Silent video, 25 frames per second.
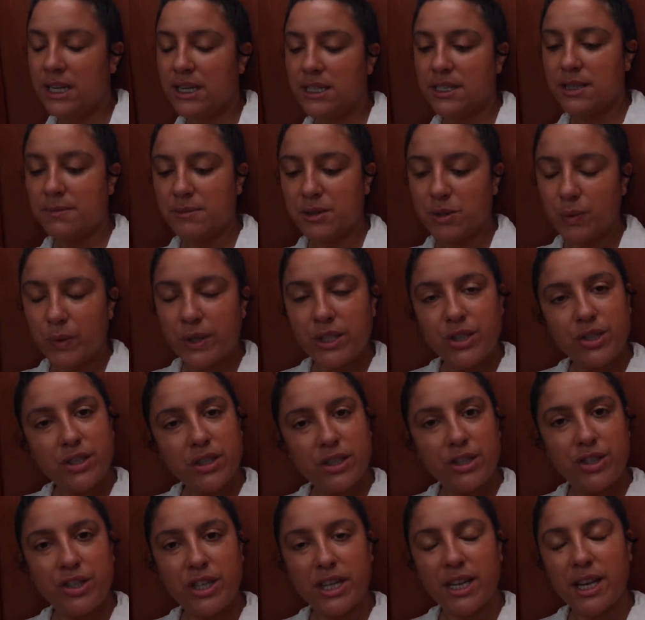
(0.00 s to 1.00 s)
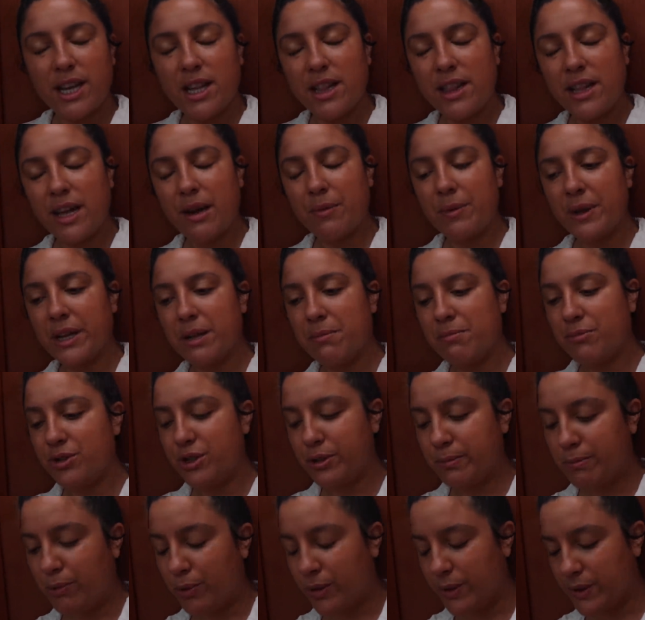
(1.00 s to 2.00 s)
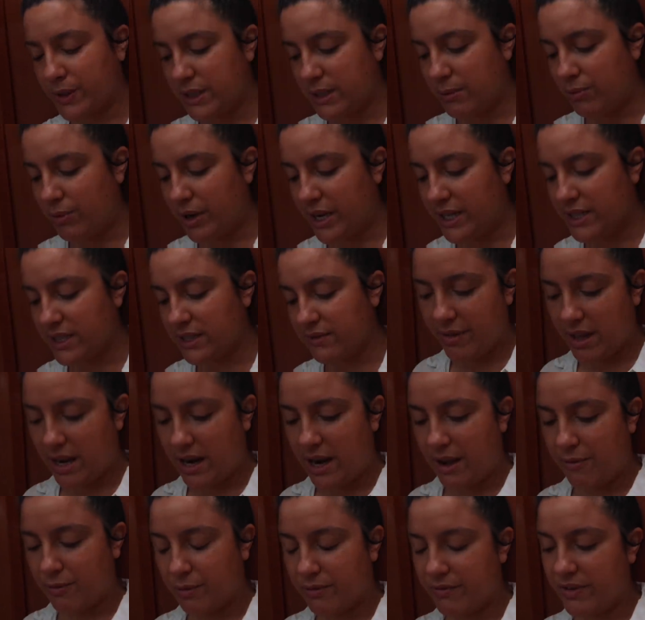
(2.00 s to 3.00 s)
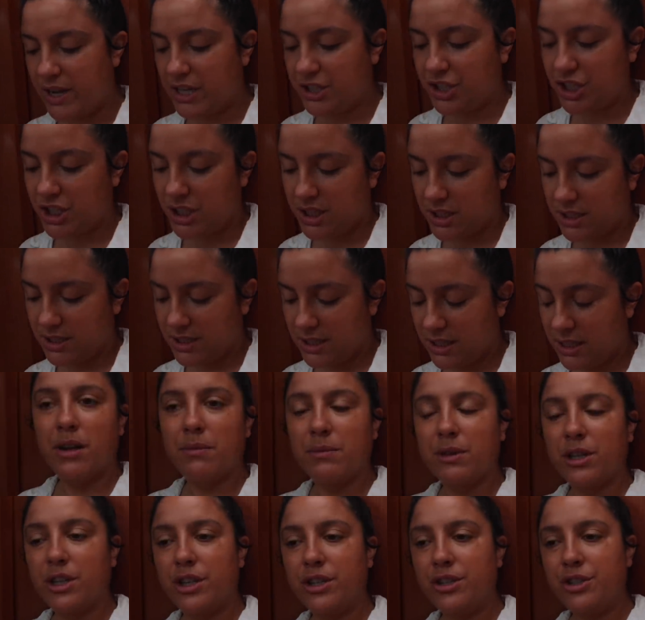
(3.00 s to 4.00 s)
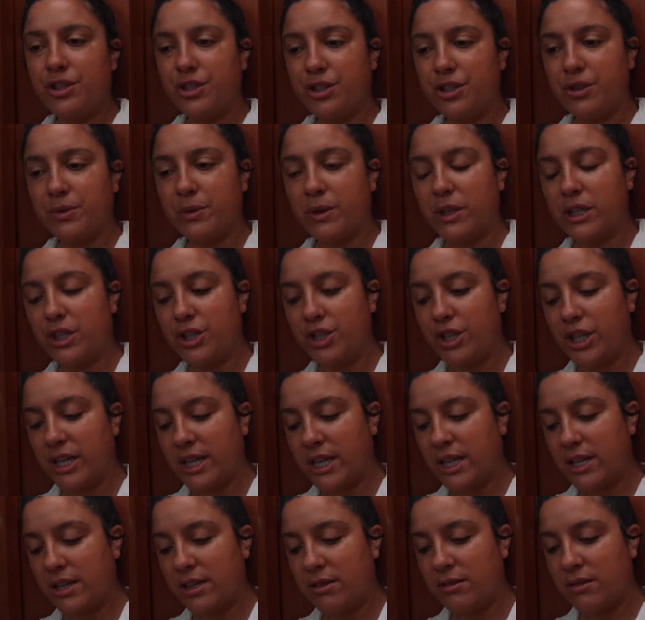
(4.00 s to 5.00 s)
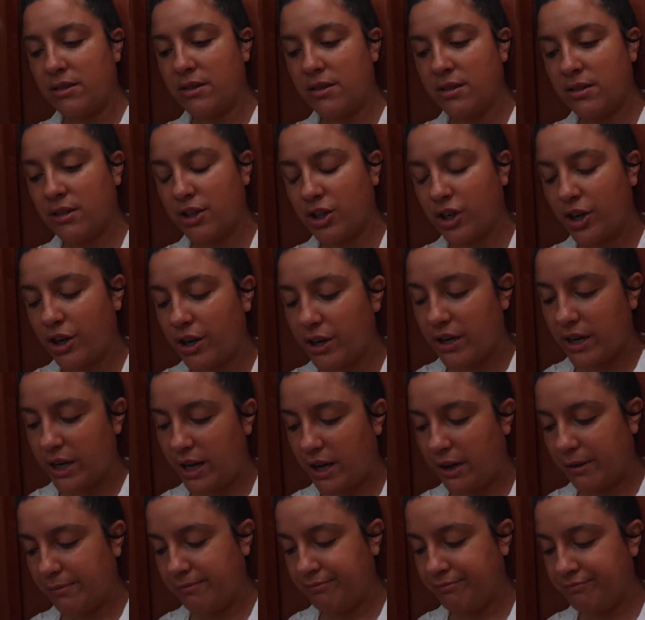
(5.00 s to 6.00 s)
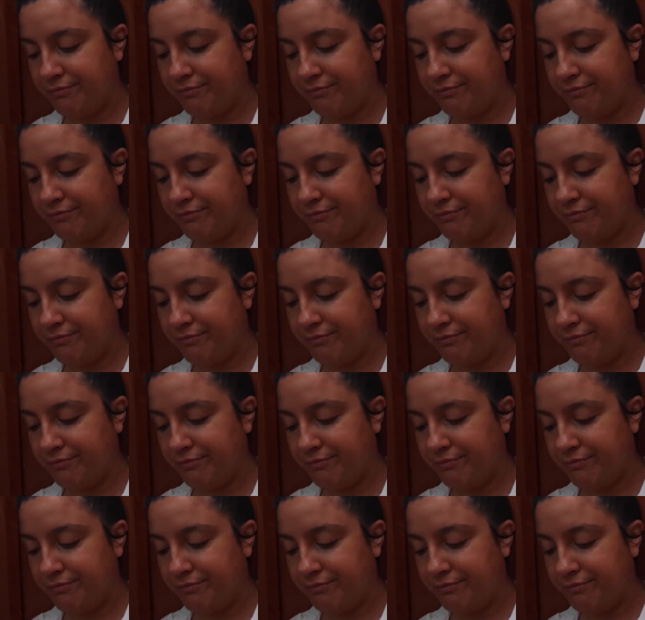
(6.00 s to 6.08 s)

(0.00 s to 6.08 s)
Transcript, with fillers: some sweet chili chicken that we can just boil some rice and have with veggies. I'm gonna do a chicken curry.